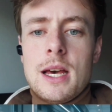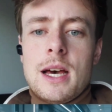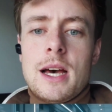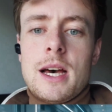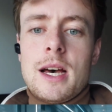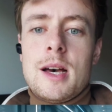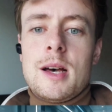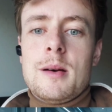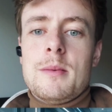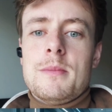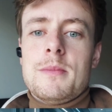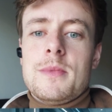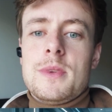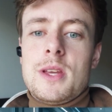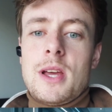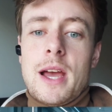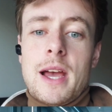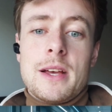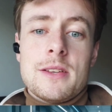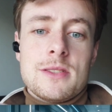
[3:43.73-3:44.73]

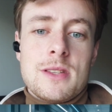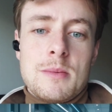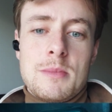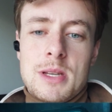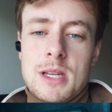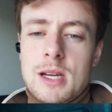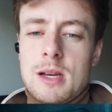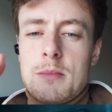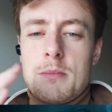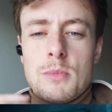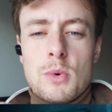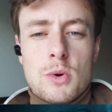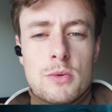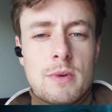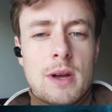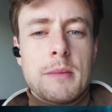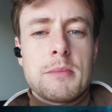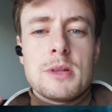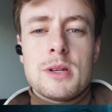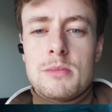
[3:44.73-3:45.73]
as they become more
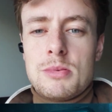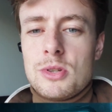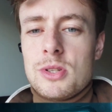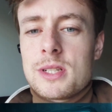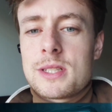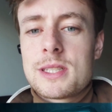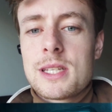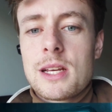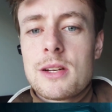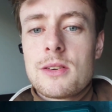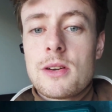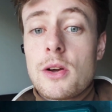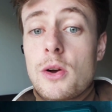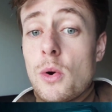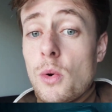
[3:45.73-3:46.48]
reputable, etc.